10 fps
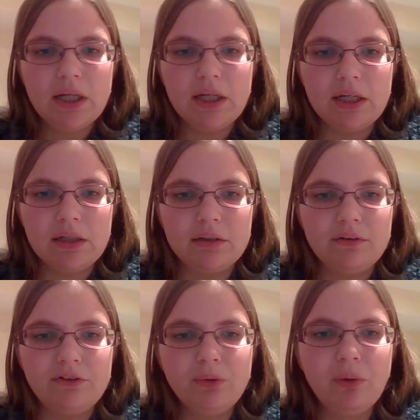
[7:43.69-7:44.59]
and
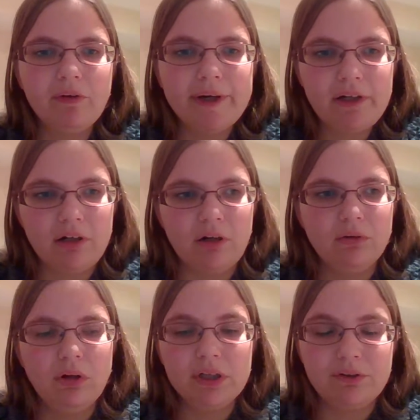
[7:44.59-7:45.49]
you were graded on how
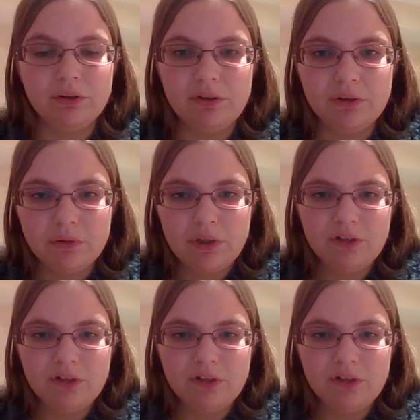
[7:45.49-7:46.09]
long it took you.